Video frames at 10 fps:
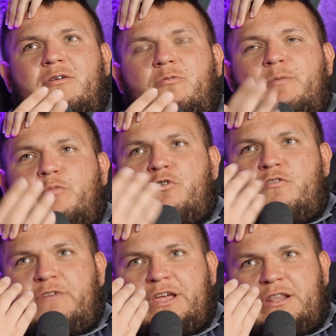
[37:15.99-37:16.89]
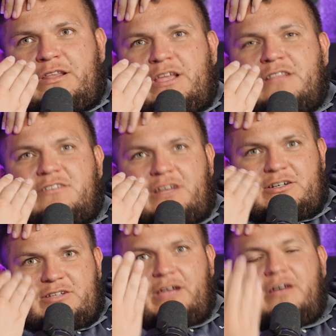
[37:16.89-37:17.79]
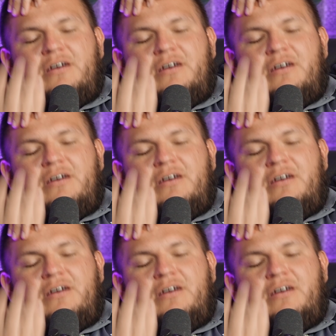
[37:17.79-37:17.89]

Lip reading: move in such like